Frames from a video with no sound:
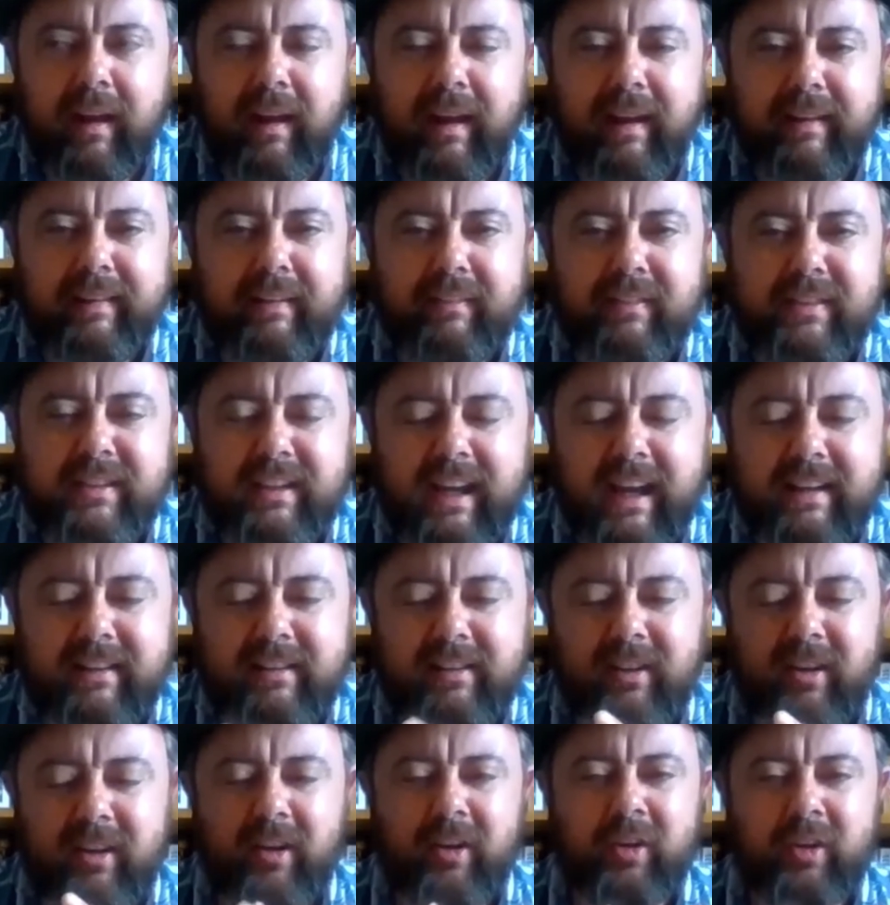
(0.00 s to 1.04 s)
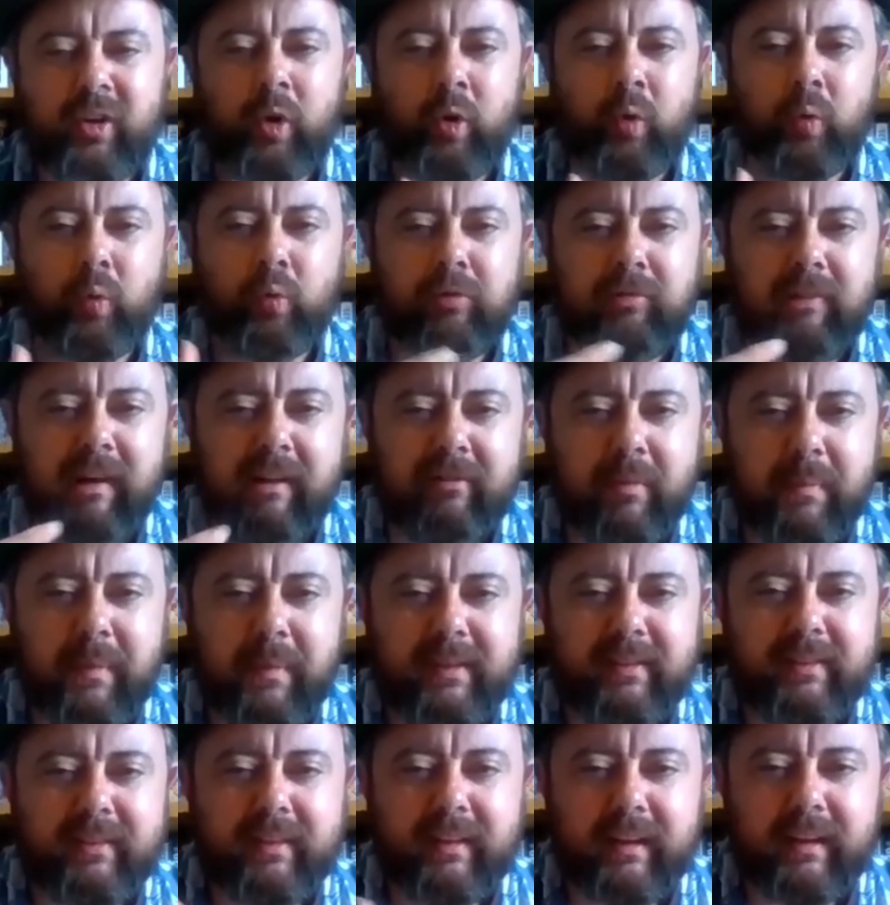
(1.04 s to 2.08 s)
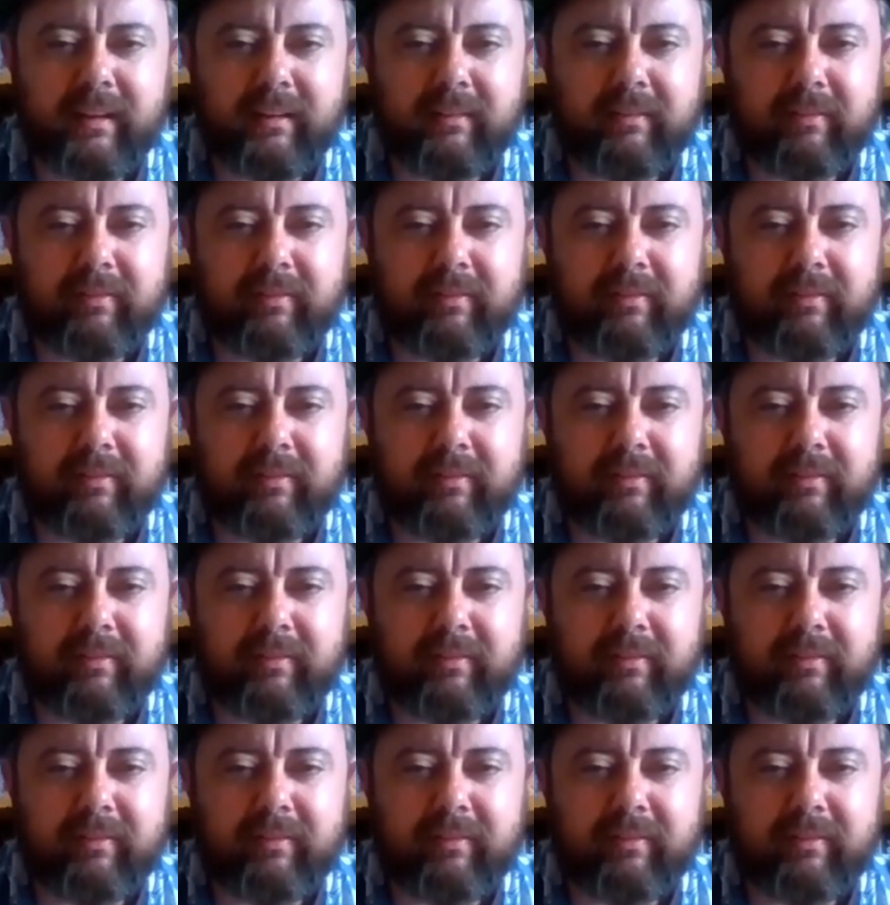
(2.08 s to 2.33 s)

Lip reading: having to get into a new rhythm, isn't it?